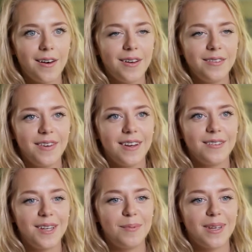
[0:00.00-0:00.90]
I
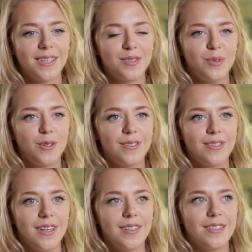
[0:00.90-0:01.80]
found the application
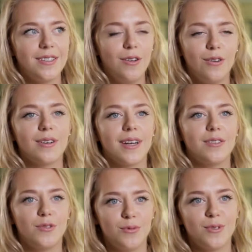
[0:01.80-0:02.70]
process long
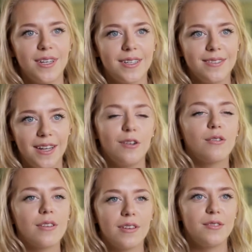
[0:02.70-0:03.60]
and daunting, like
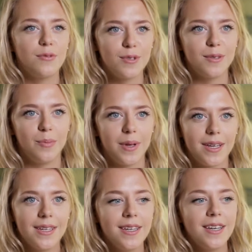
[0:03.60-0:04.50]
longer than I thought it would
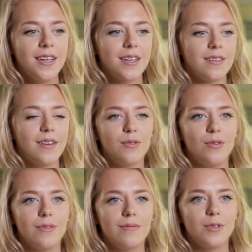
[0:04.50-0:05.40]
be, because I
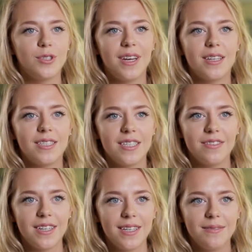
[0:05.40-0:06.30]
thought once you had a
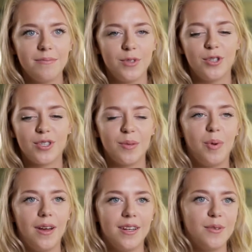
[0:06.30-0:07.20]
CV, you just
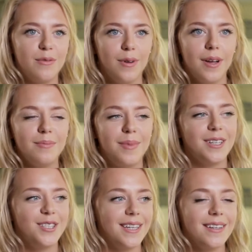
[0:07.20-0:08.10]
apply it to everywhere.
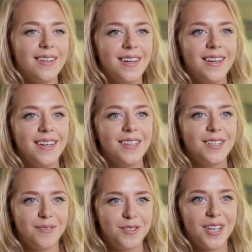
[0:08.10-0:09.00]
Actually,
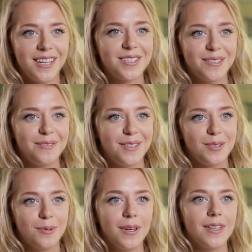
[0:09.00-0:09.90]
you have to change it for
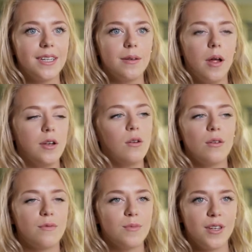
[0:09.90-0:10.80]
each one, and a lot
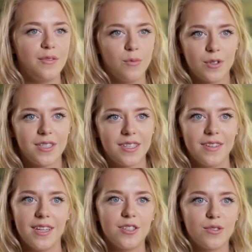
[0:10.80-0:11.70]
of them don't even want a
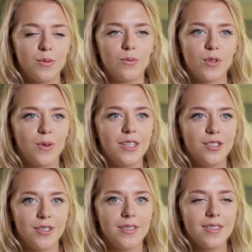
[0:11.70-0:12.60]
CV, they just want all the
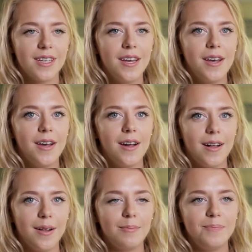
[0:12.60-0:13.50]
questions.
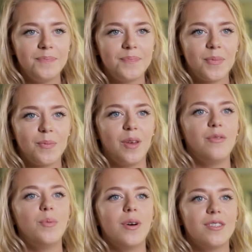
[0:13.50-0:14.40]
But
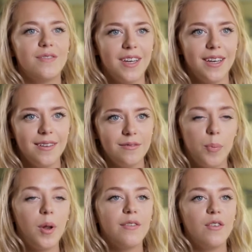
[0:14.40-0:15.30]
if you persevere,
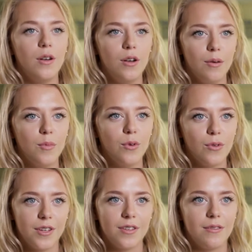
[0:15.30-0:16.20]
apply for a lot
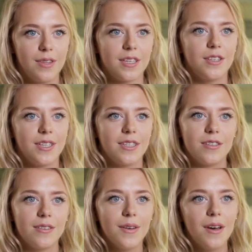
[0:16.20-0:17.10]
more than you think you need
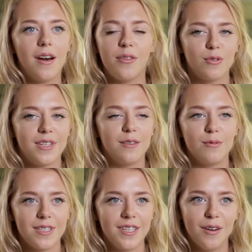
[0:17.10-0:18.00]
to. I thought 10
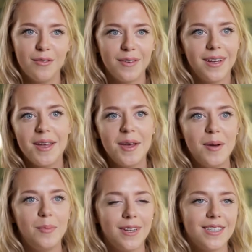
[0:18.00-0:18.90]
was enough,
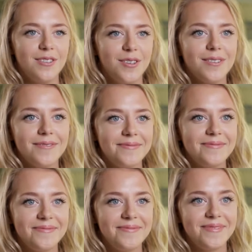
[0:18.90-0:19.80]
but it's not.
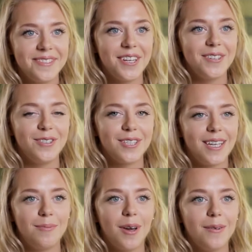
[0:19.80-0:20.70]
So just
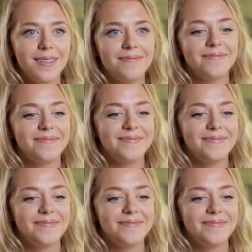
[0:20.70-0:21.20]
keep going.